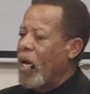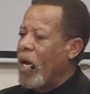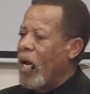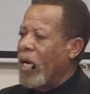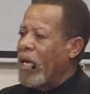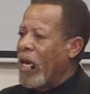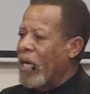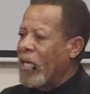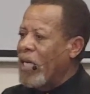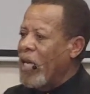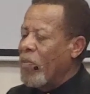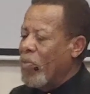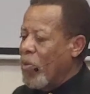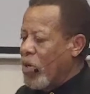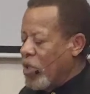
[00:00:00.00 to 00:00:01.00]
I got to
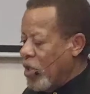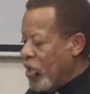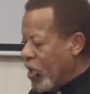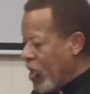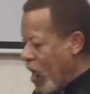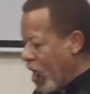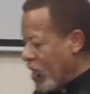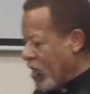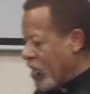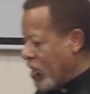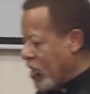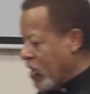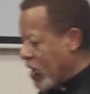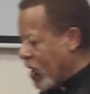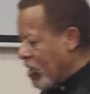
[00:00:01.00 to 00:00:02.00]
keep preaching that God
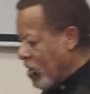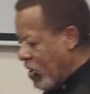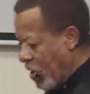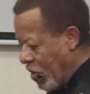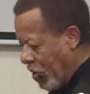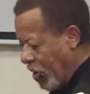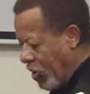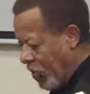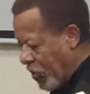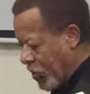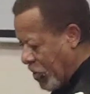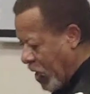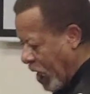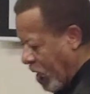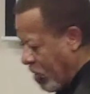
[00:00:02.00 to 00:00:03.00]
can still heal the
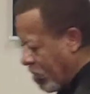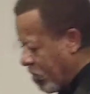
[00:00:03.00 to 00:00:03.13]
sick.